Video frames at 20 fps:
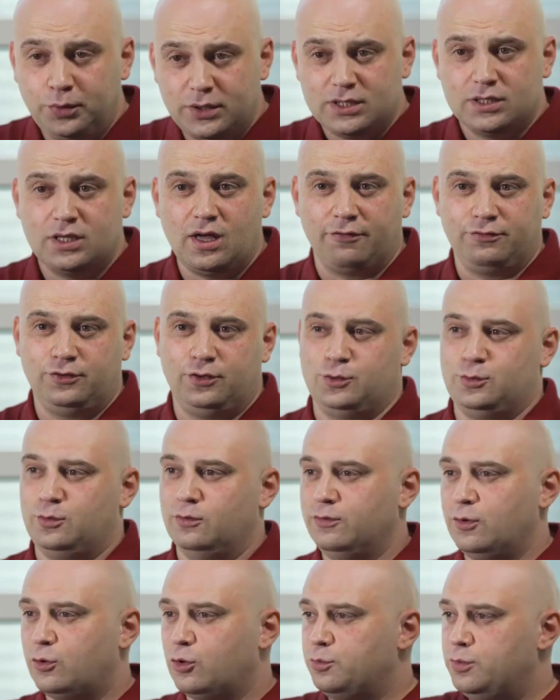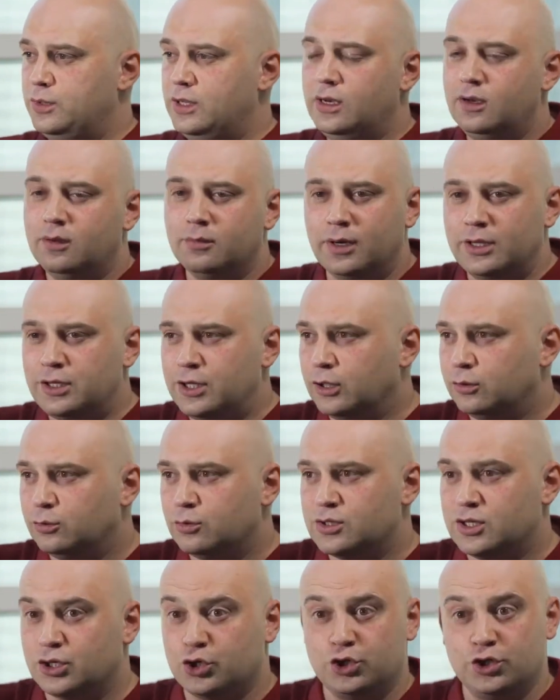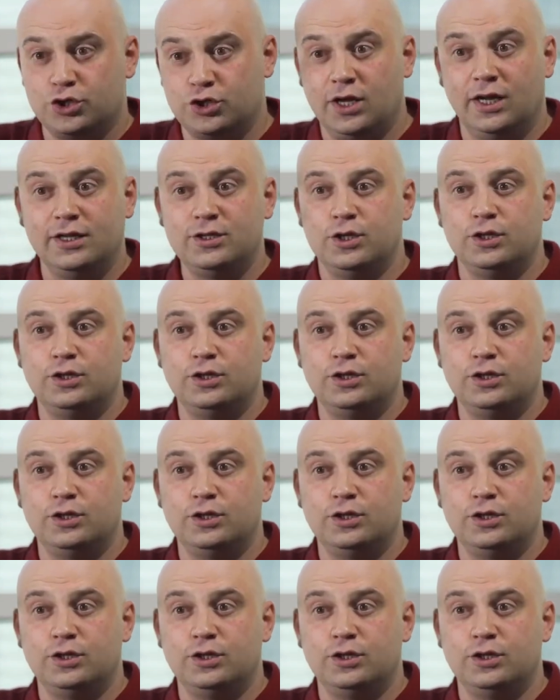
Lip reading: that you bought a coin for 16,000.